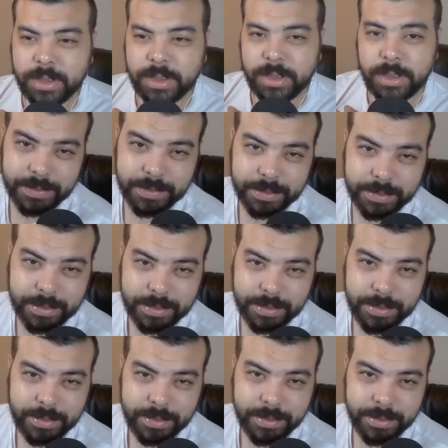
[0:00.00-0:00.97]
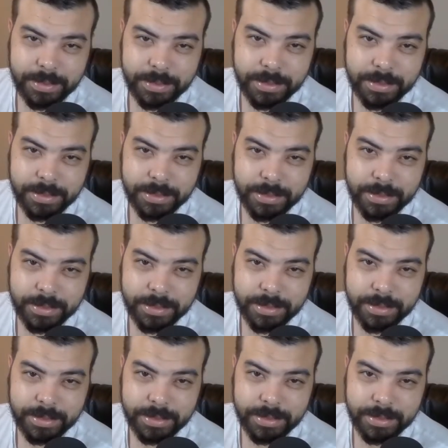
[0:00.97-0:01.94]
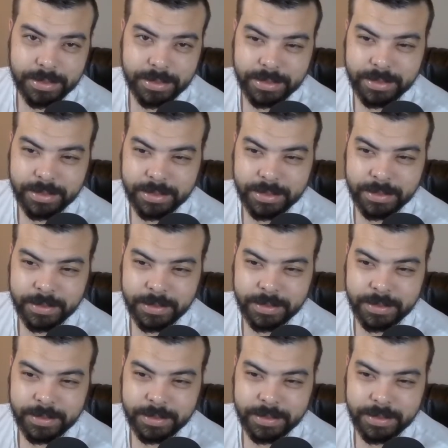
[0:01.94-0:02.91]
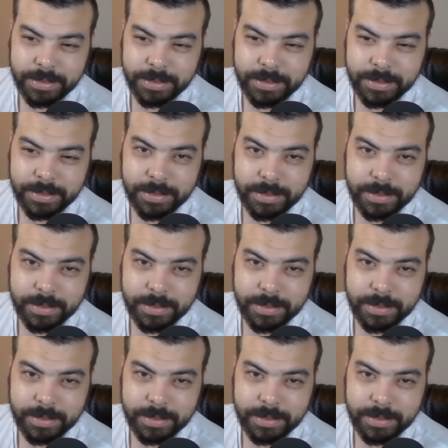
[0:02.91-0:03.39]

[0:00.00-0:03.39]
(no one is talking)